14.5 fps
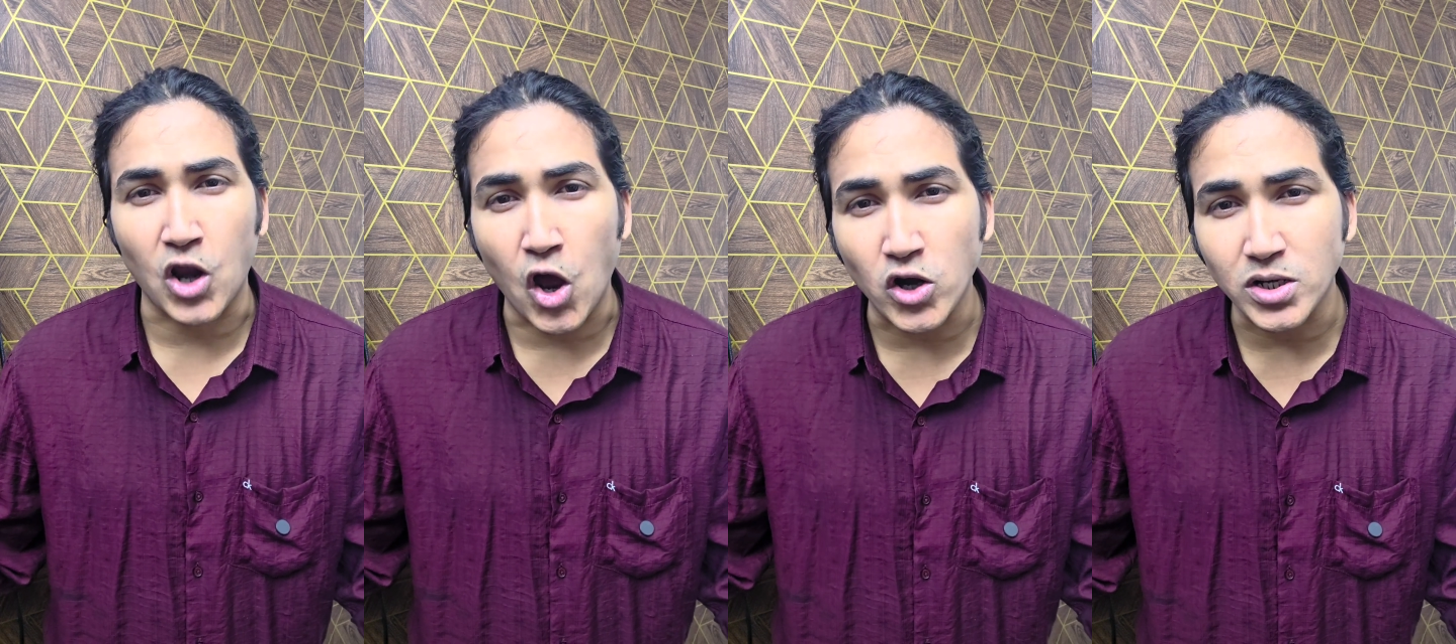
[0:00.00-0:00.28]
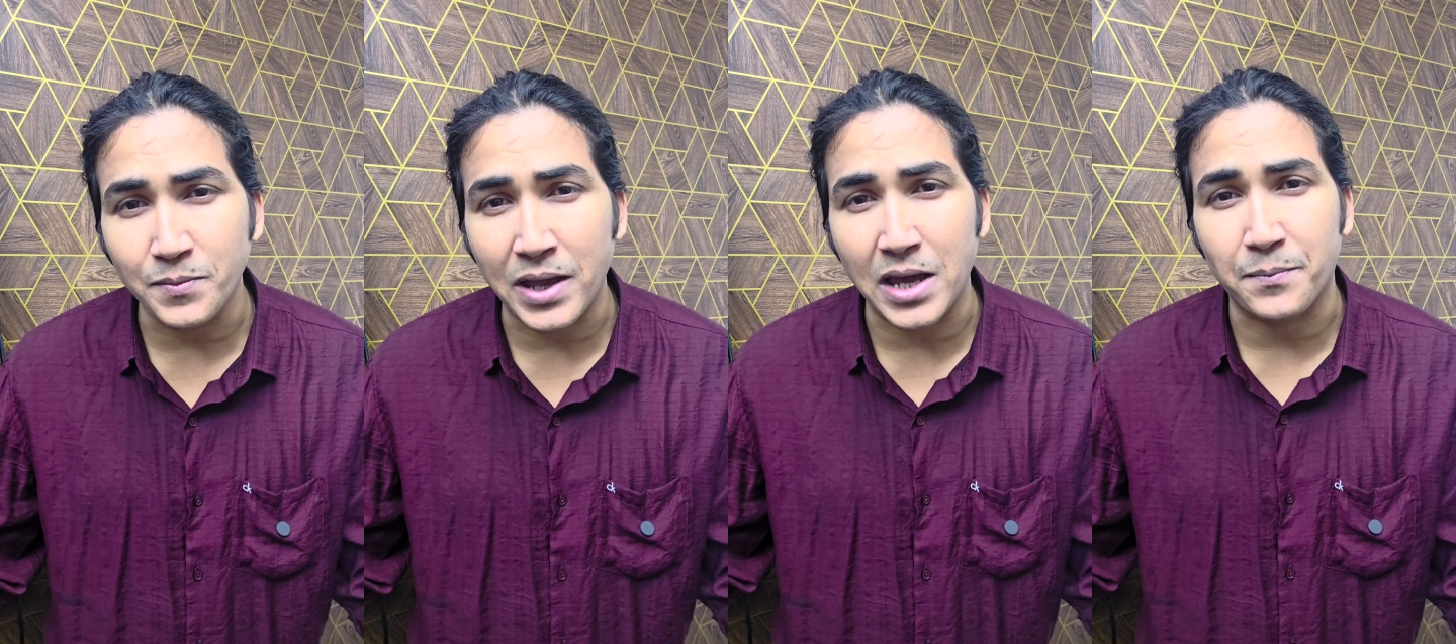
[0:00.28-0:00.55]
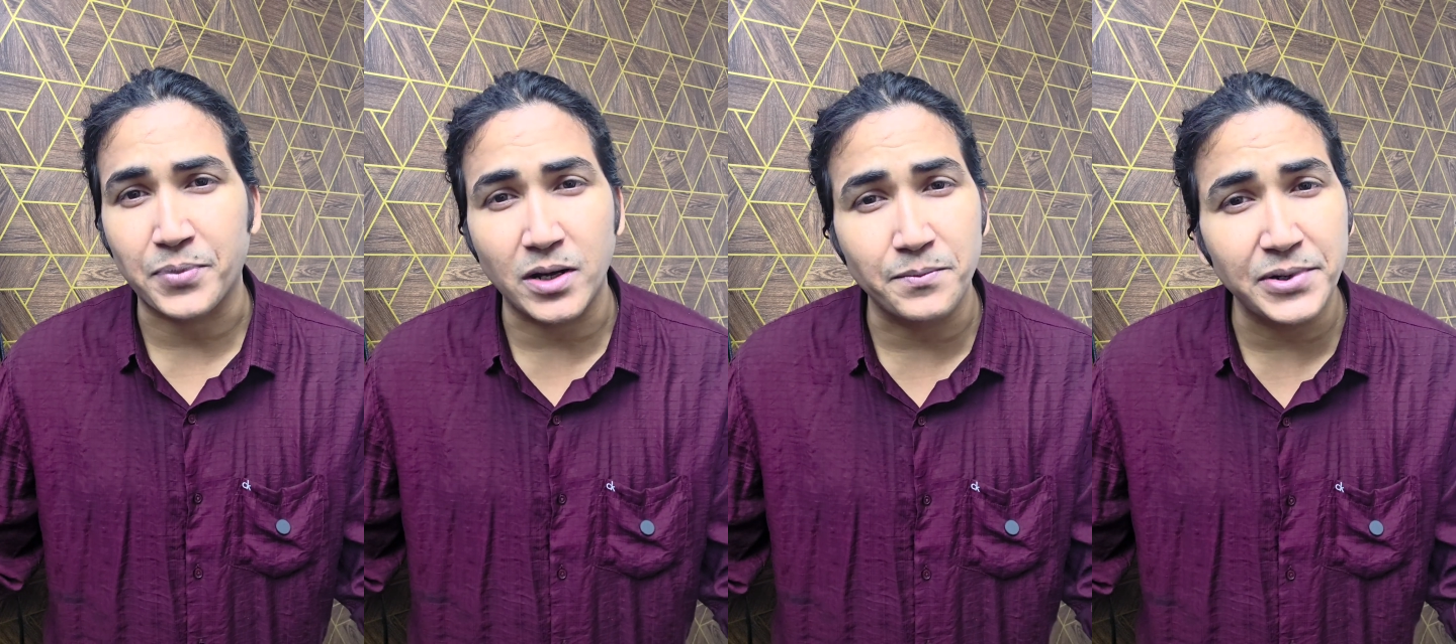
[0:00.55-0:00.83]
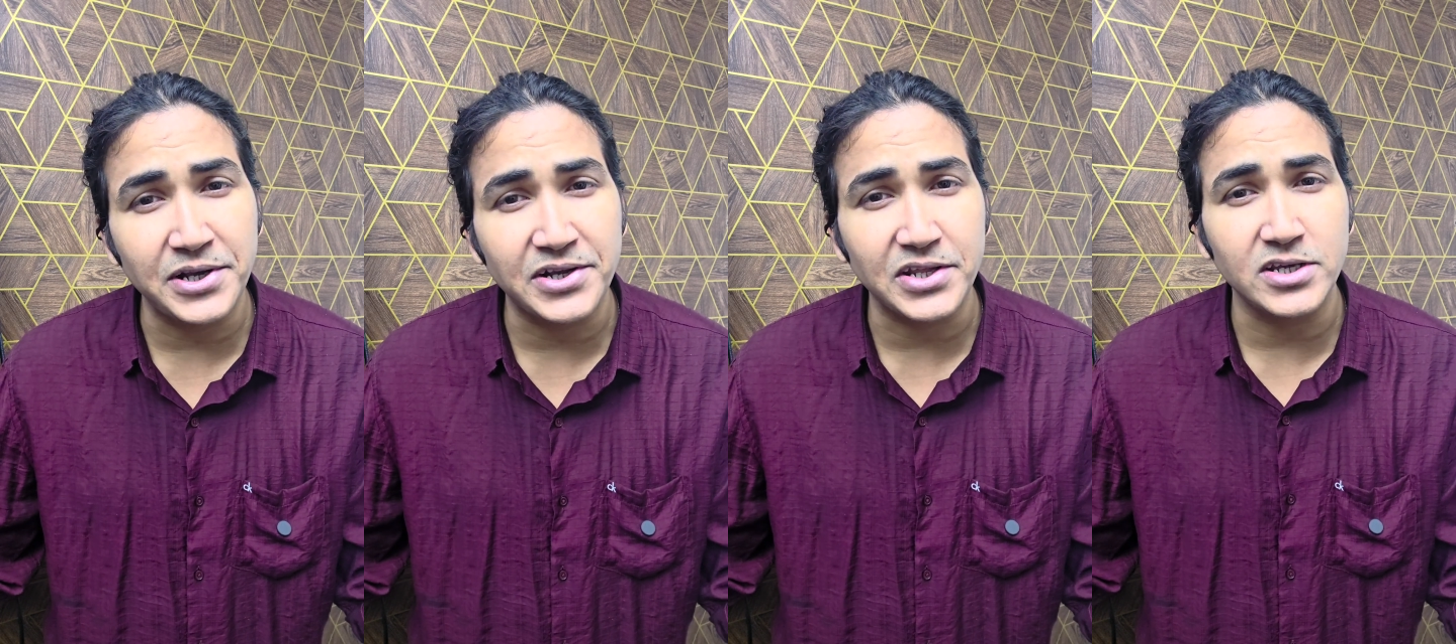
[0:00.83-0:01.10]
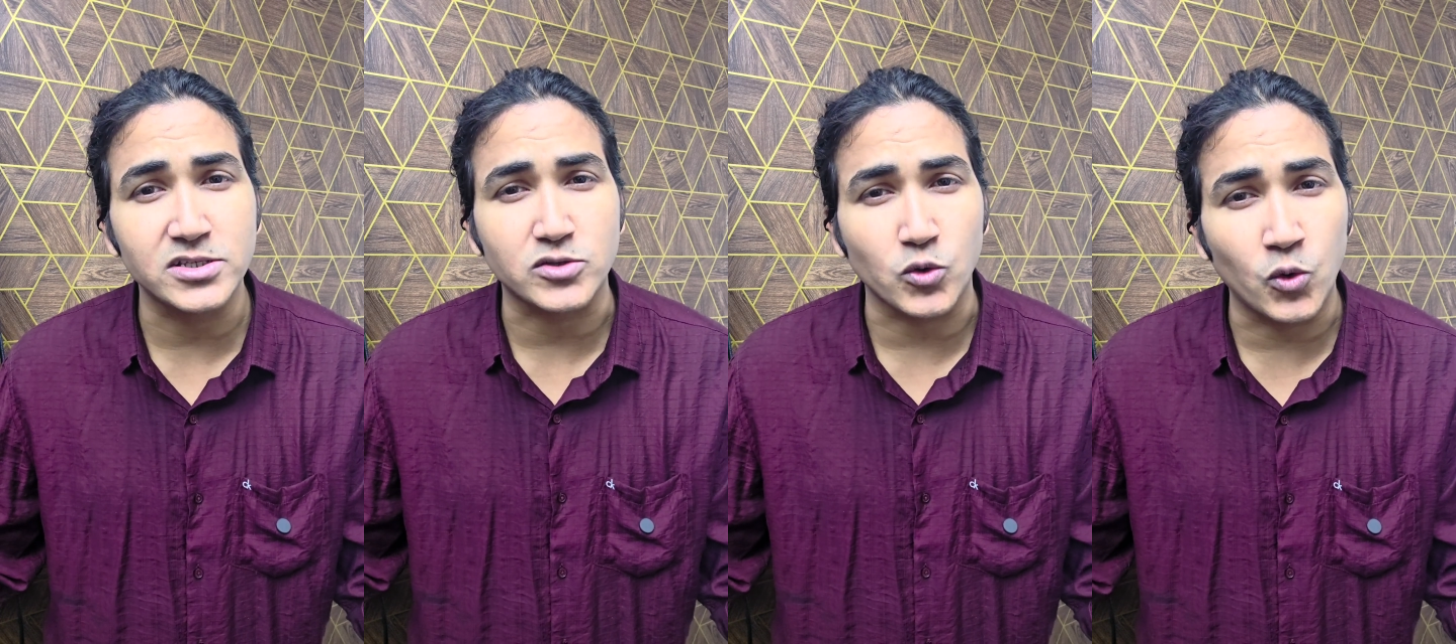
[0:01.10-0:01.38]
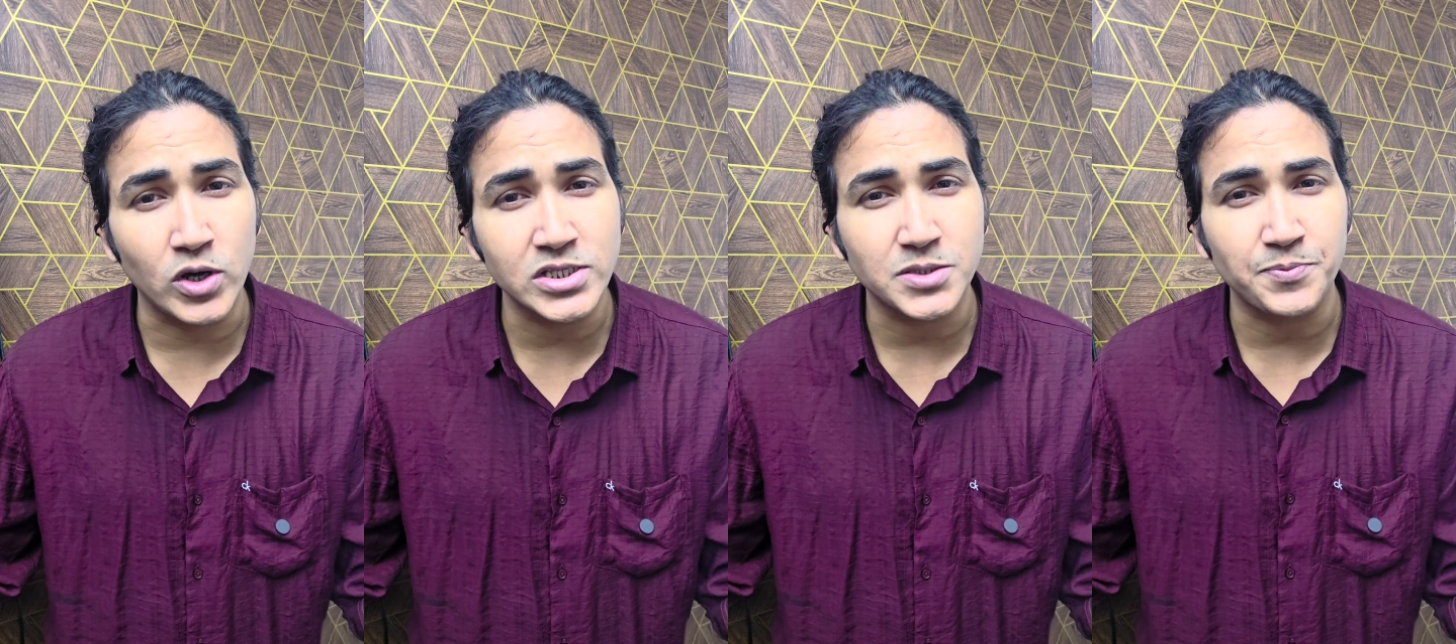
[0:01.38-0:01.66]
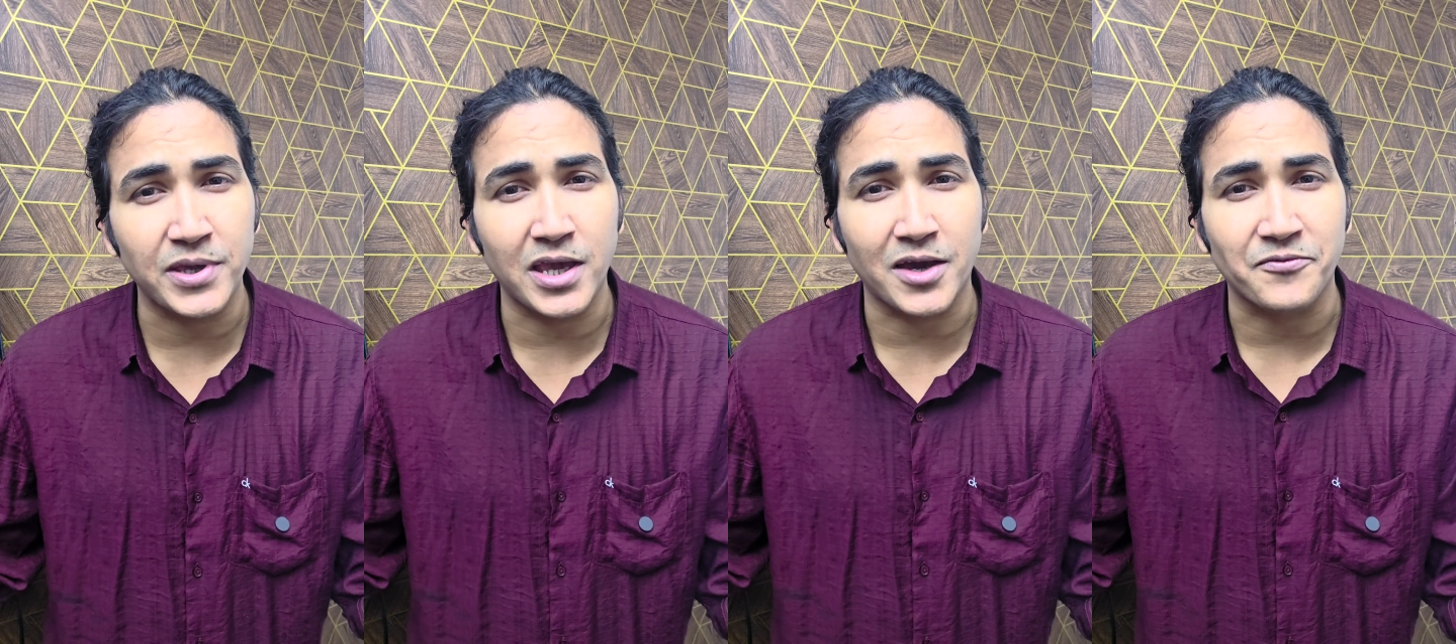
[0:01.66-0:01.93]
route map, communities,
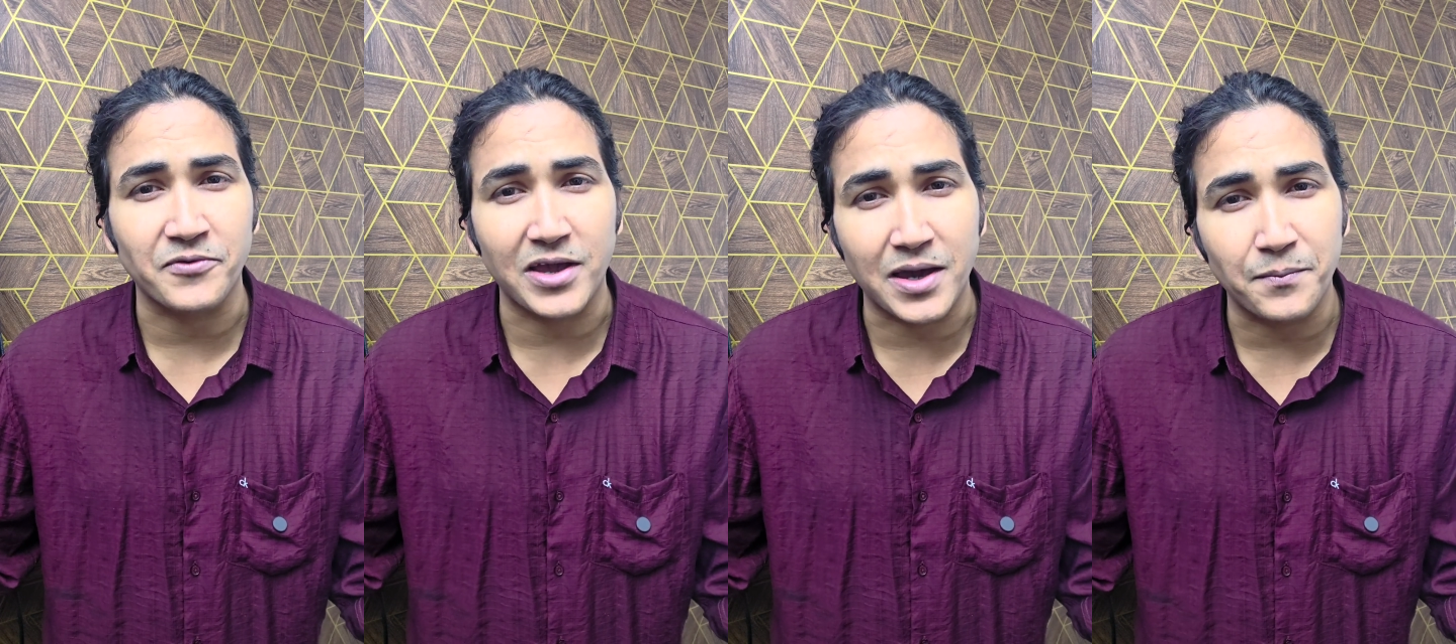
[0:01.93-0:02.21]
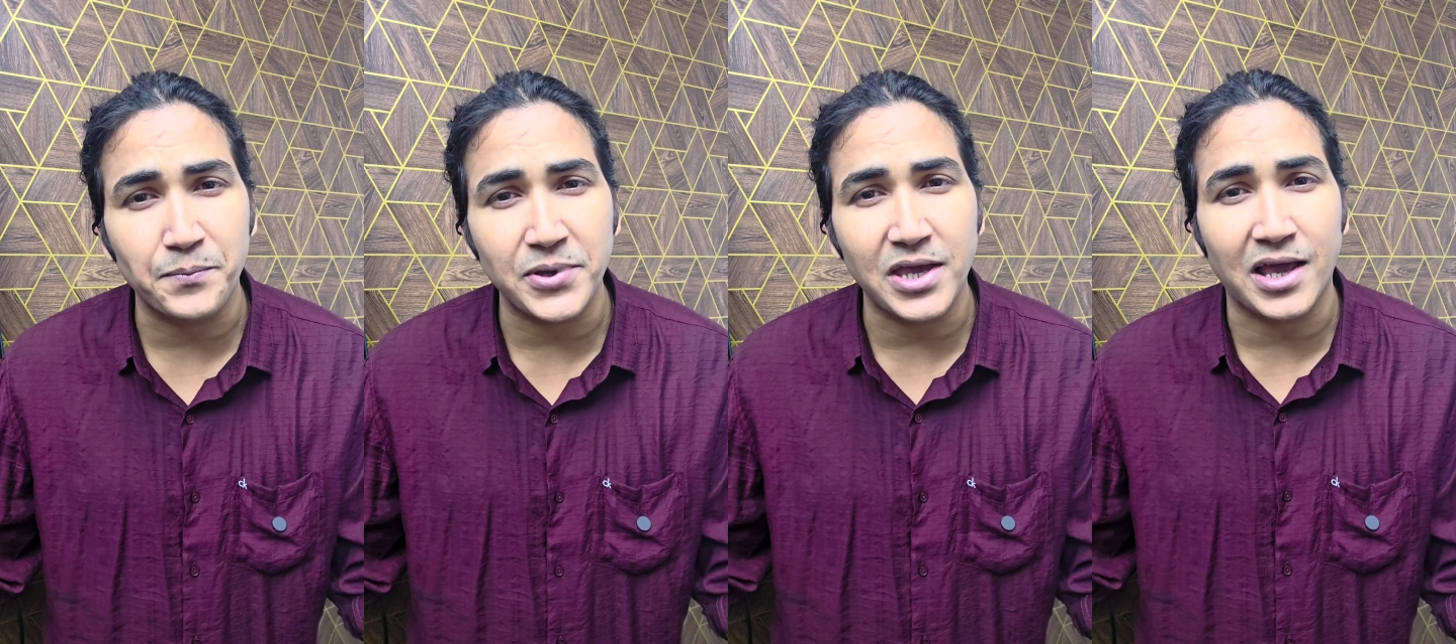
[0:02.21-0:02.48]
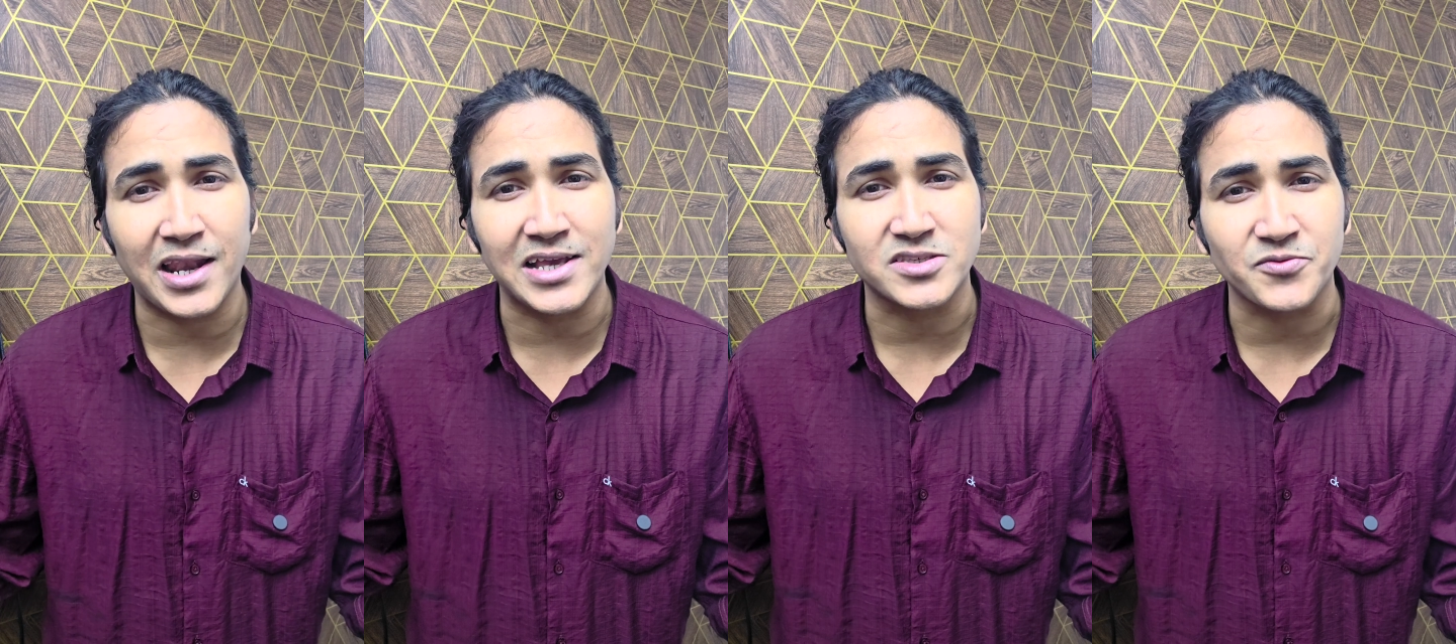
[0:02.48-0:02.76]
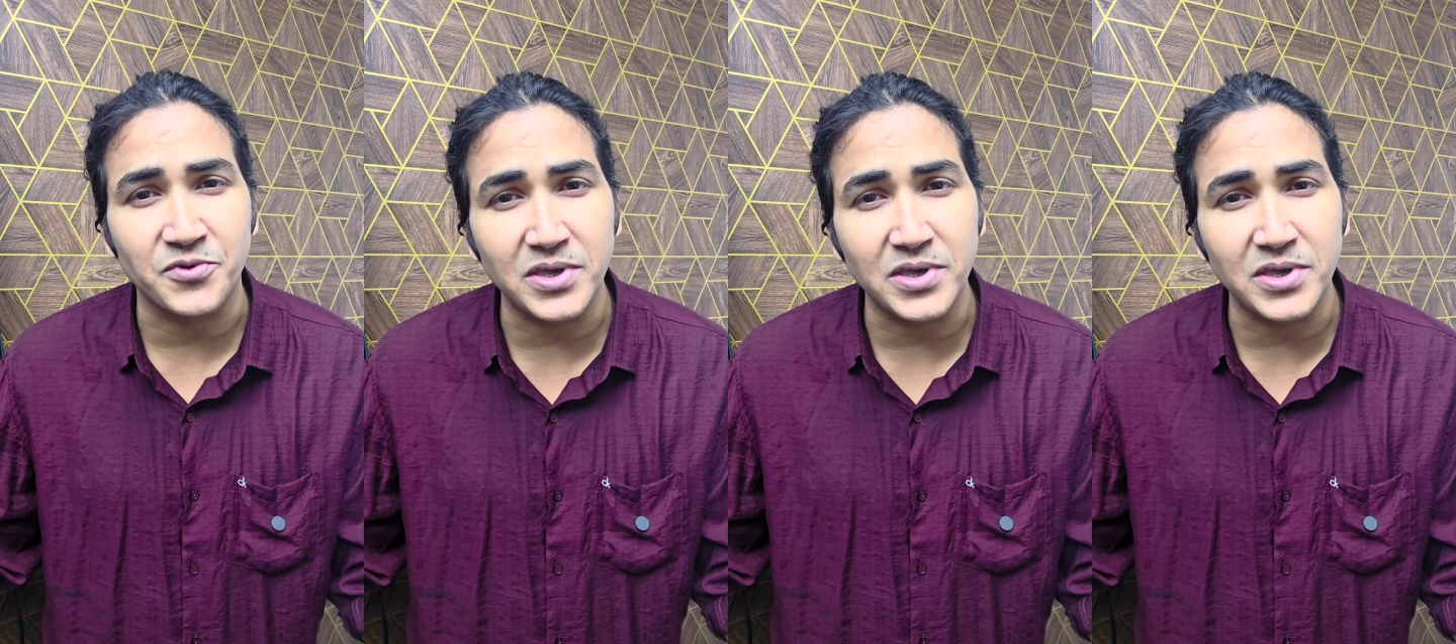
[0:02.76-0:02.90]
OSPF, MPLS,